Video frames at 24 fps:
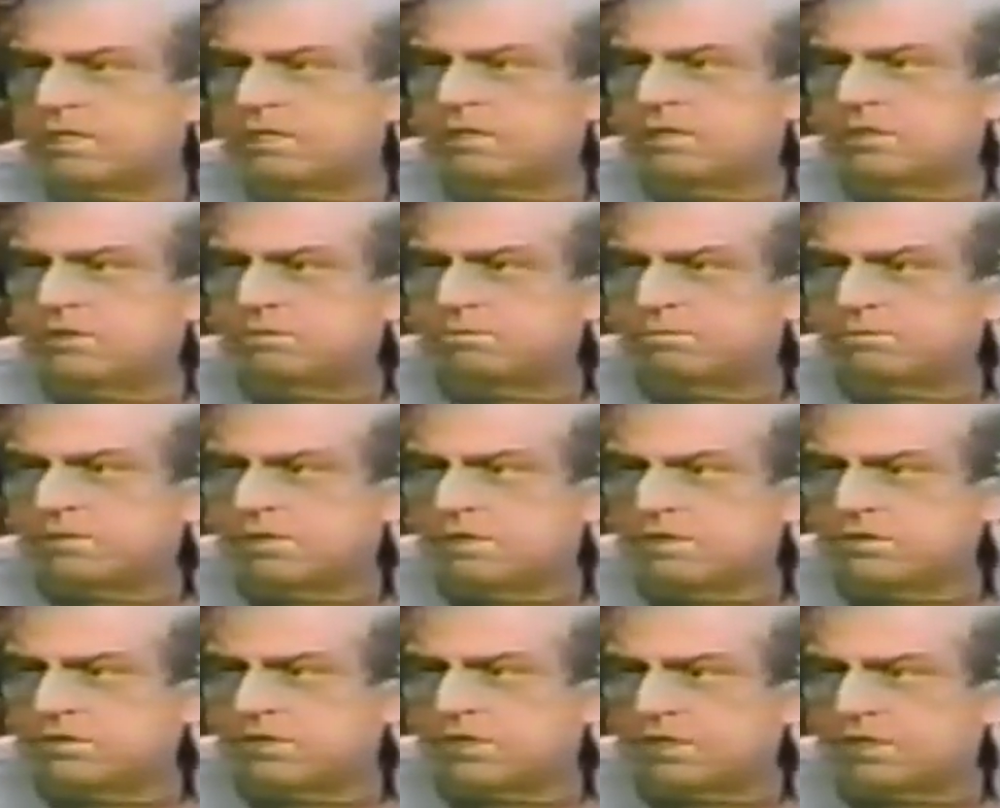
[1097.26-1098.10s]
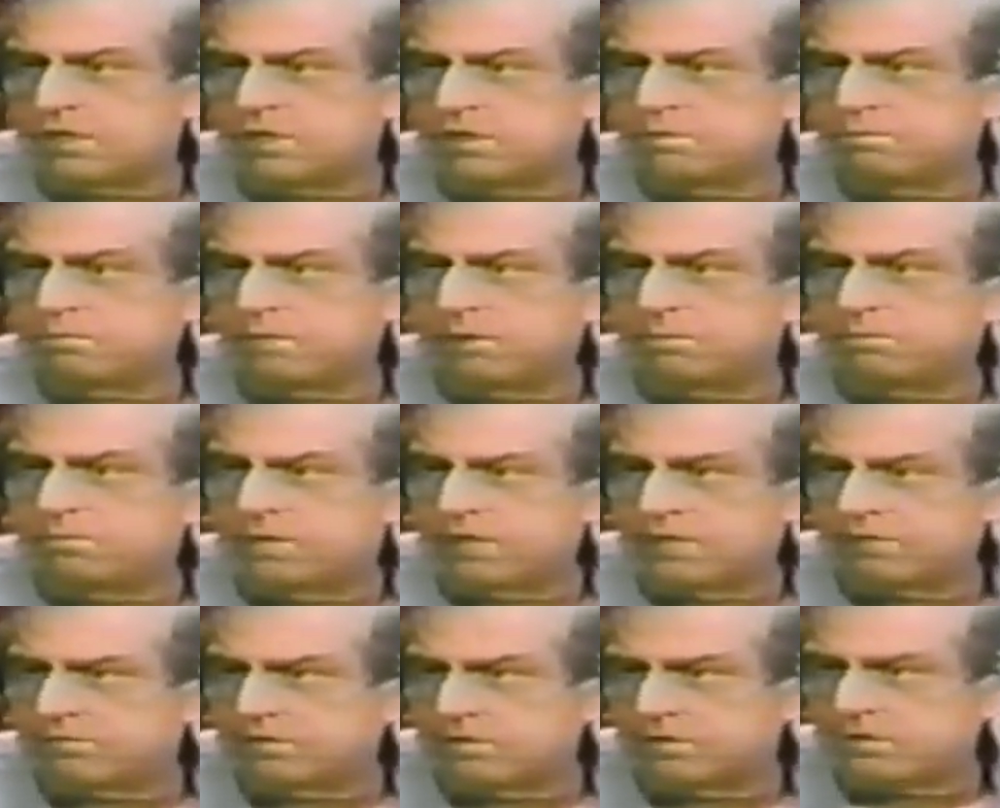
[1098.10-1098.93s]
these, he said, these people
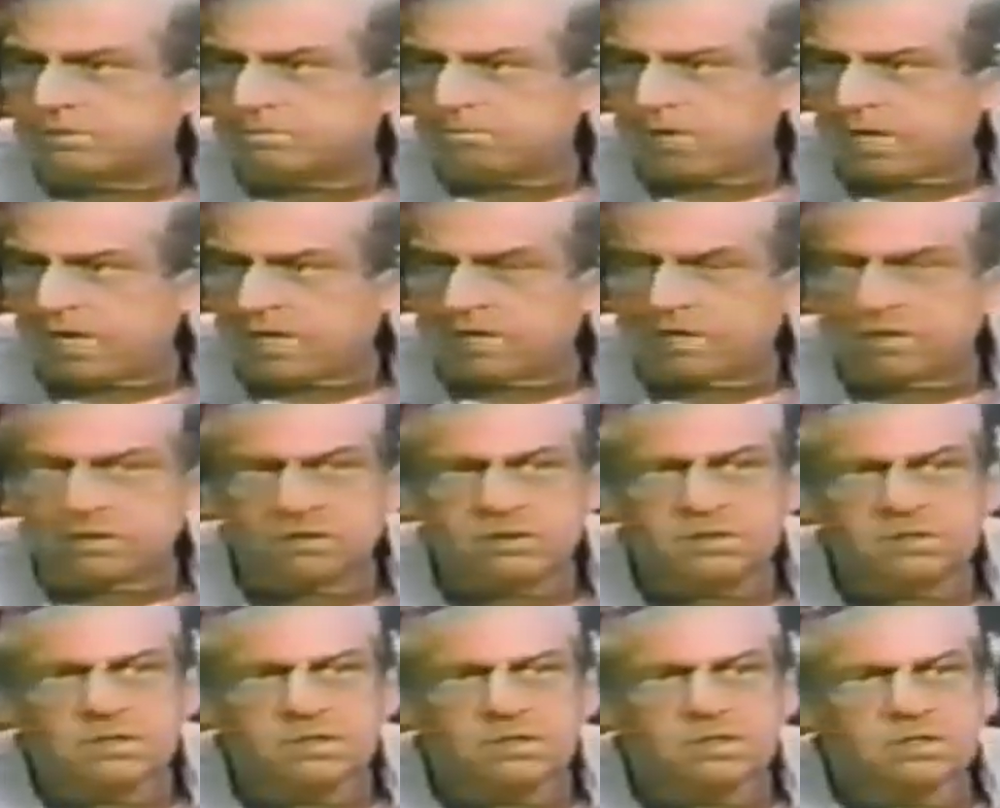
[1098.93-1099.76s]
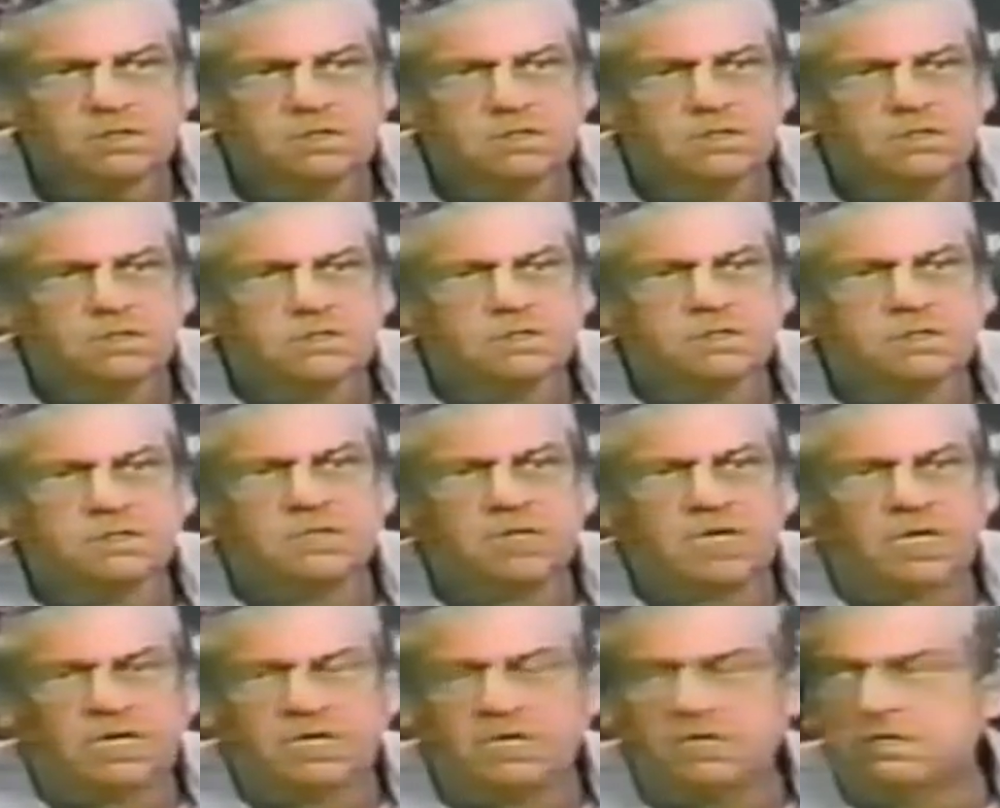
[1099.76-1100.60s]
have conspired to
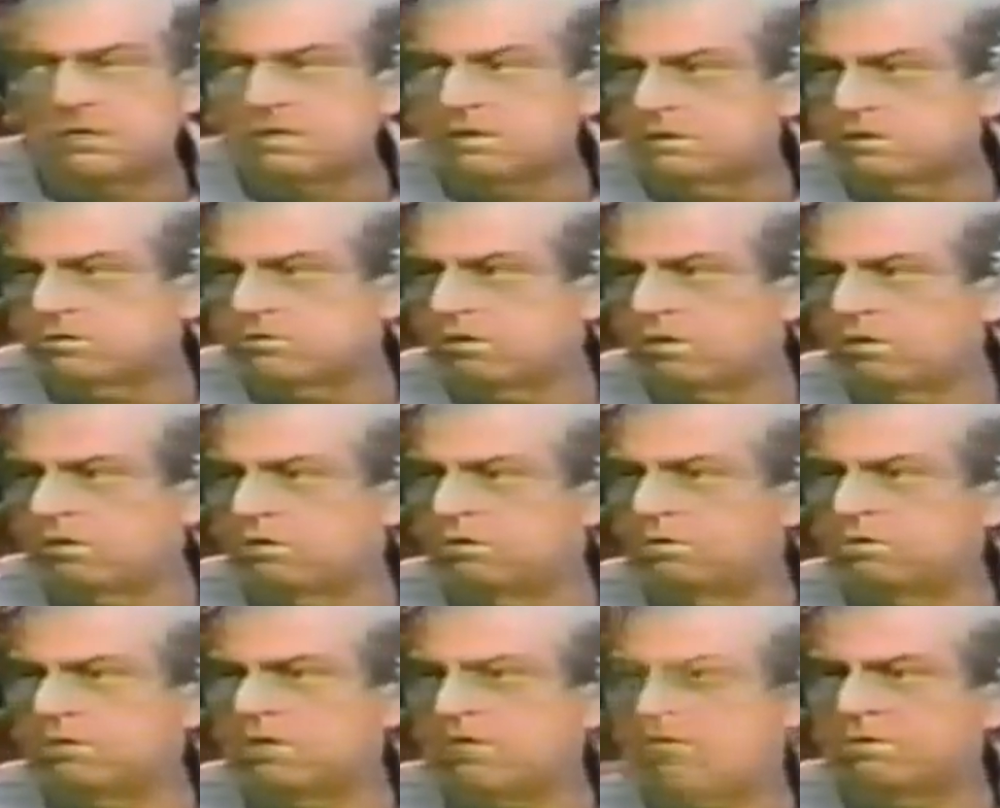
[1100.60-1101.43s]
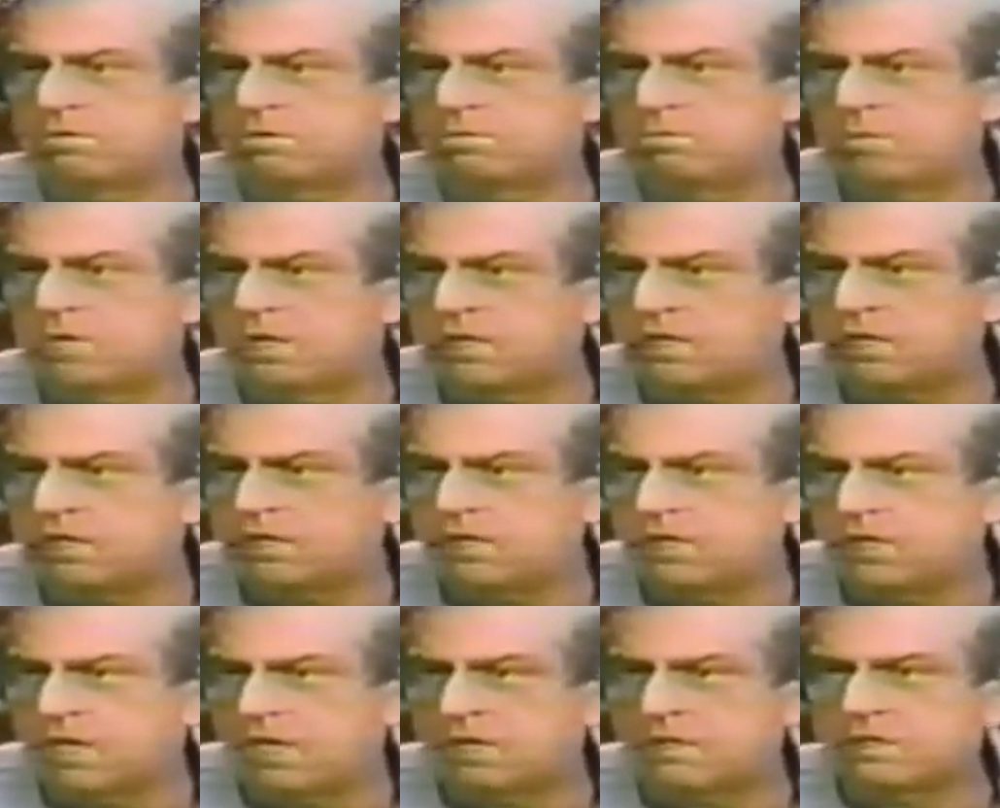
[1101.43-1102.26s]
gain control of the money
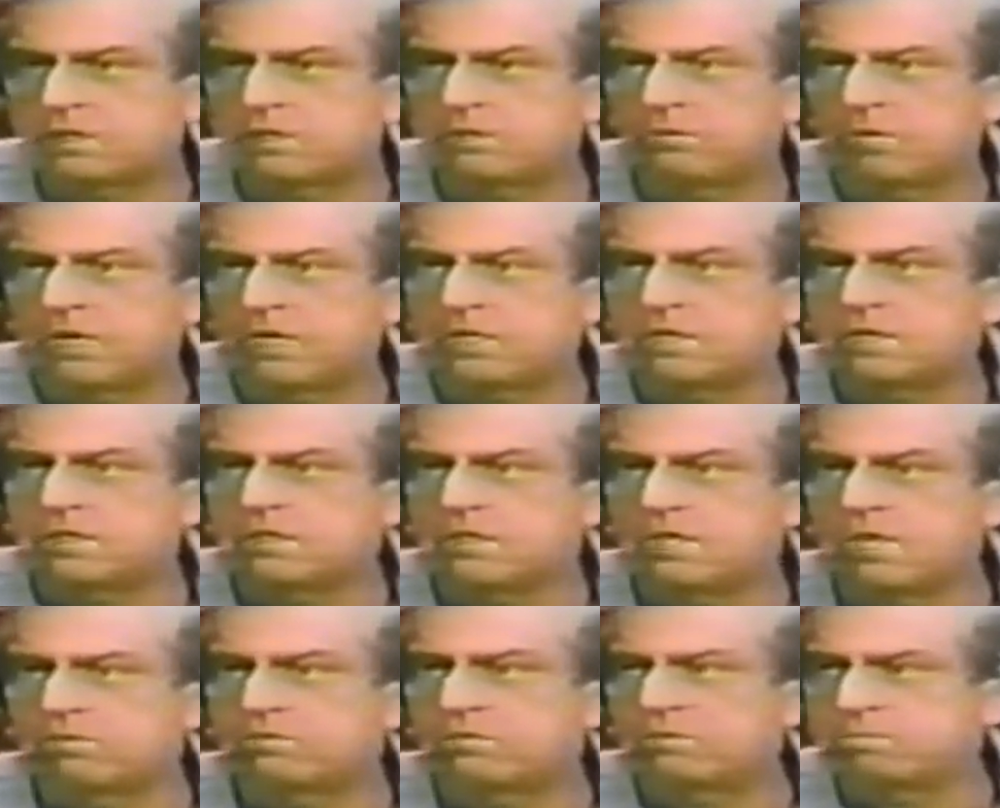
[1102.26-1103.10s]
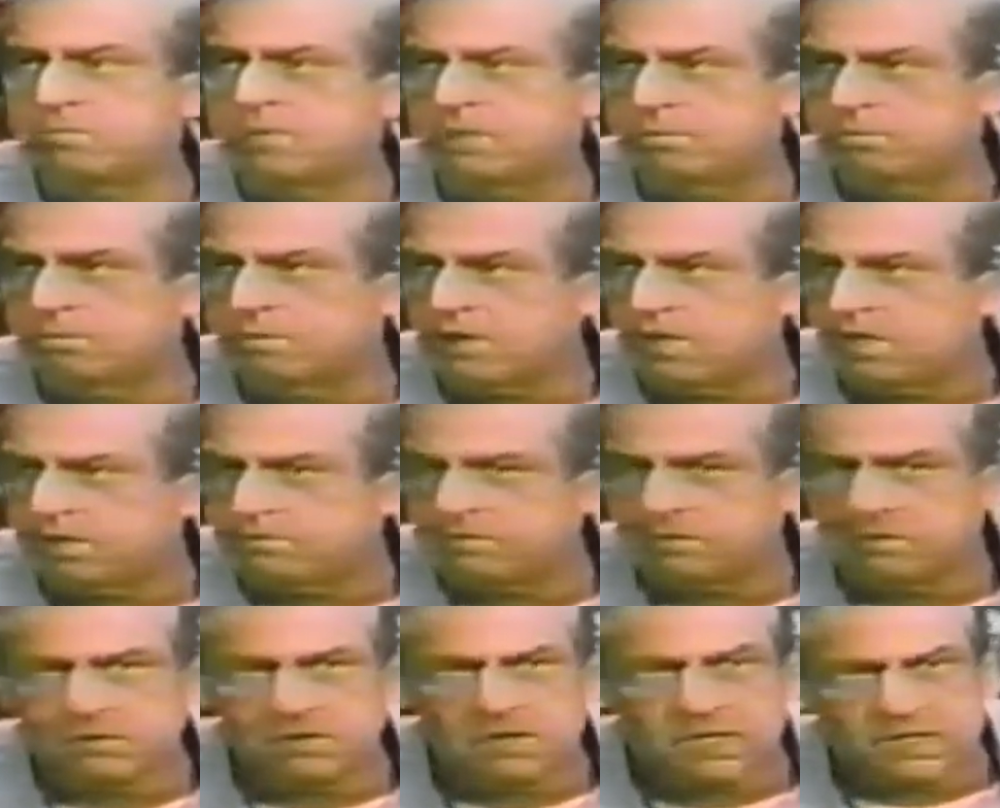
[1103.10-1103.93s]
and the credit of the people of
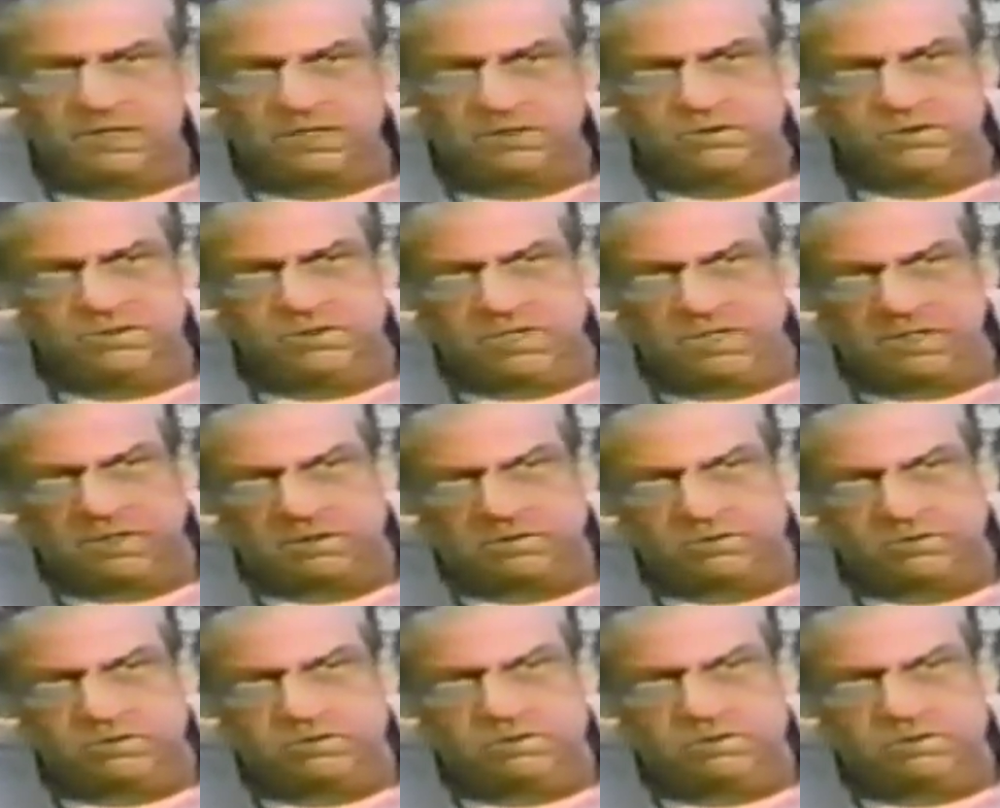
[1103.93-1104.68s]
the United States.